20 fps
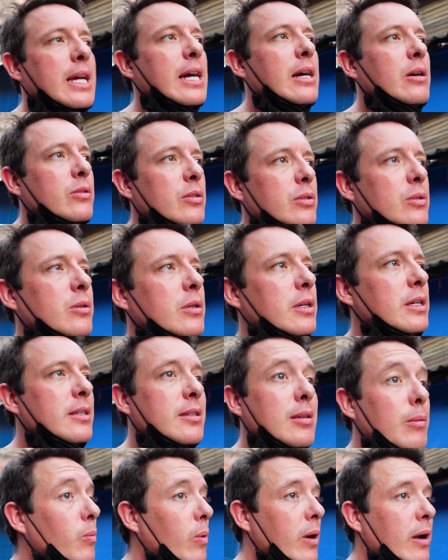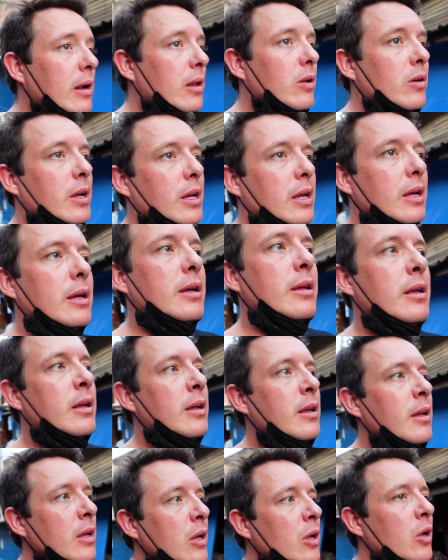cow soy somewhere along here.
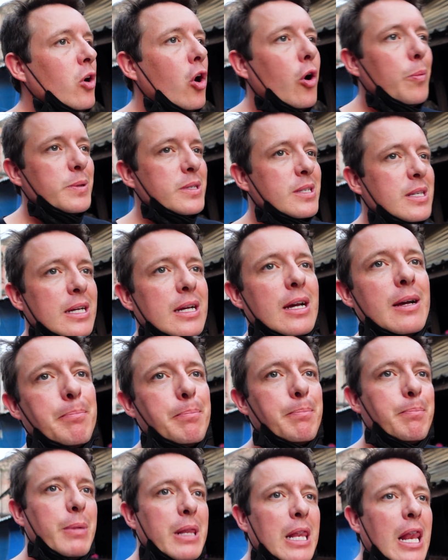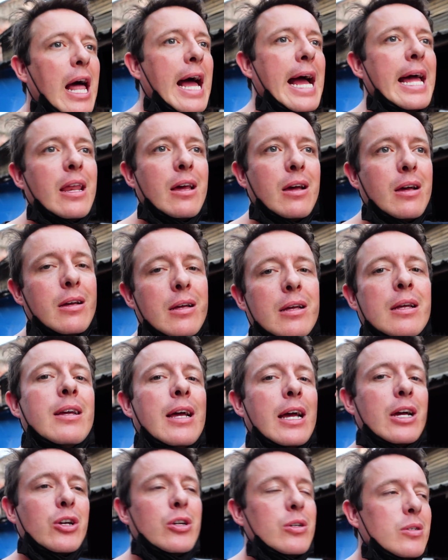Opposite a Lana
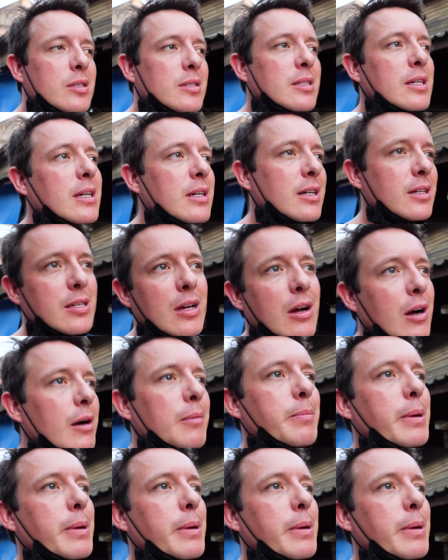acoustic guitar